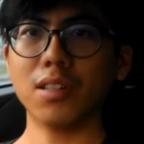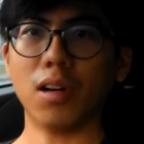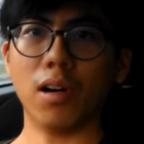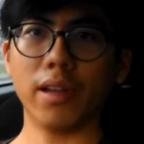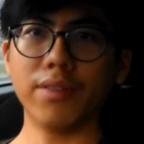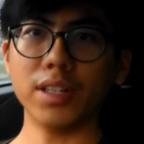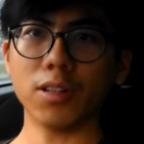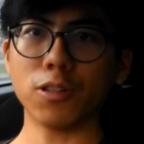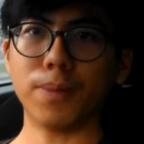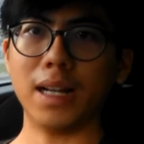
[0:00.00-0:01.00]
or even
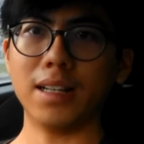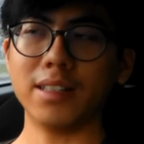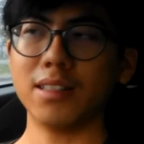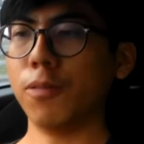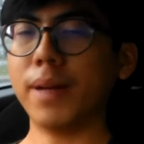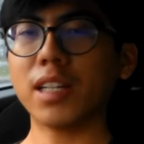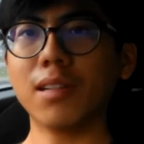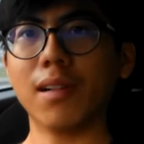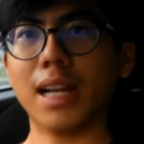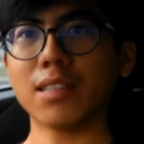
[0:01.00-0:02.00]
autopilot will make you
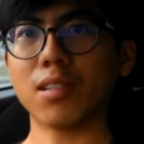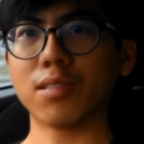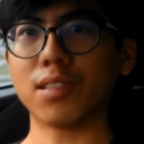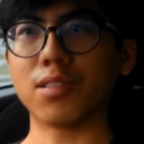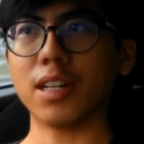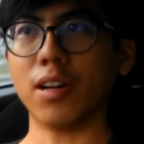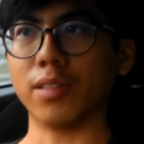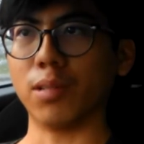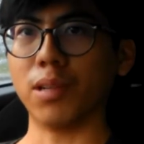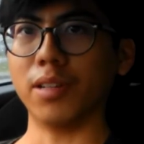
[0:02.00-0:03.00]
less concentrate on
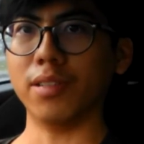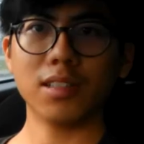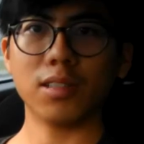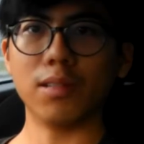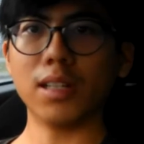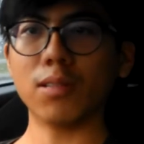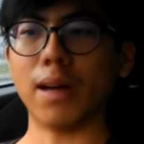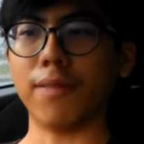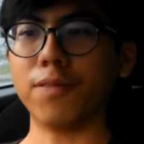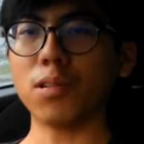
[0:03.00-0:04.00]
the road. You need to
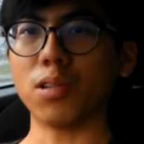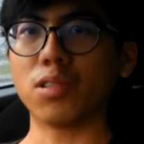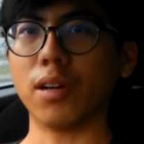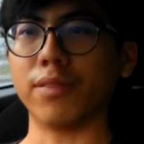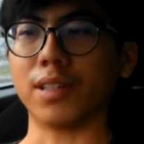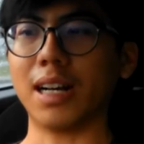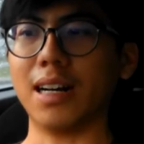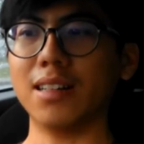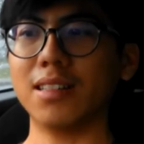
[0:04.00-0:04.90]
have full control of your car.